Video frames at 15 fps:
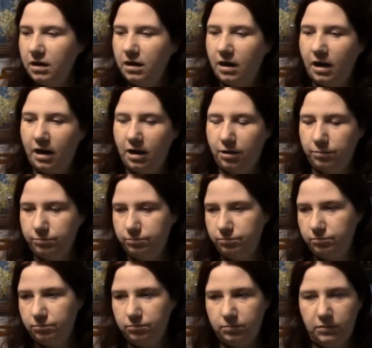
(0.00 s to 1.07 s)
Um,
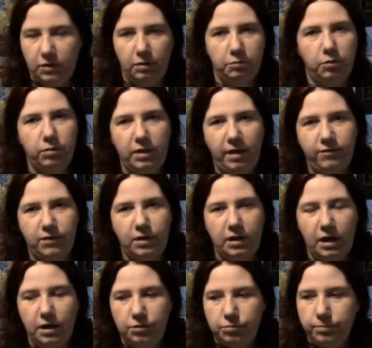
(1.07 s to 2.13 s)
you know, I'm going after you
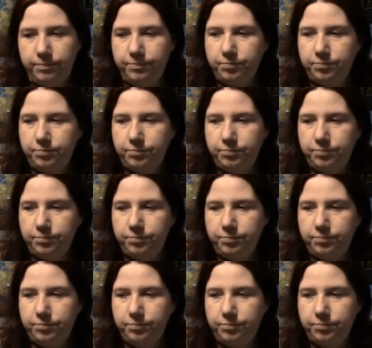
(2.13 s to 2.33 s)
guys.